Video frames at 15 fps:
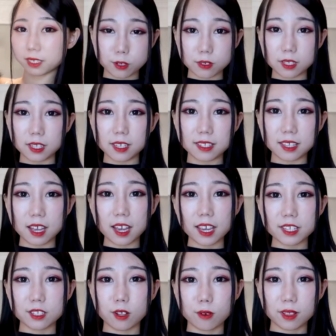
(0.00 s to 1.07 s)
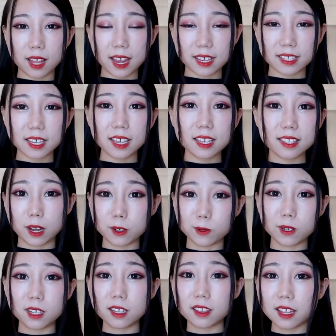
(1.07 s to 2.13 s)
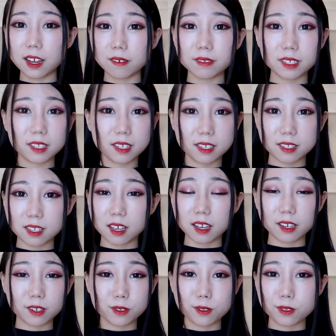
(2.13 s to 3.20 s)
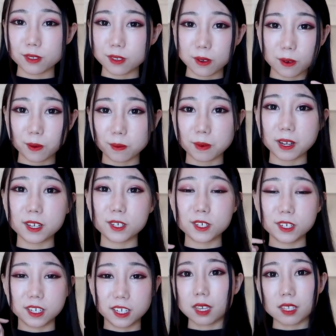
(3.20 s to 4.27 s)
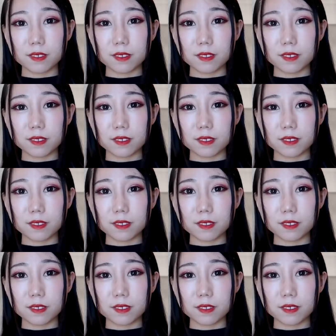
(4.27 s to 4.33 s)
So the design is look like this. I really love the design so much.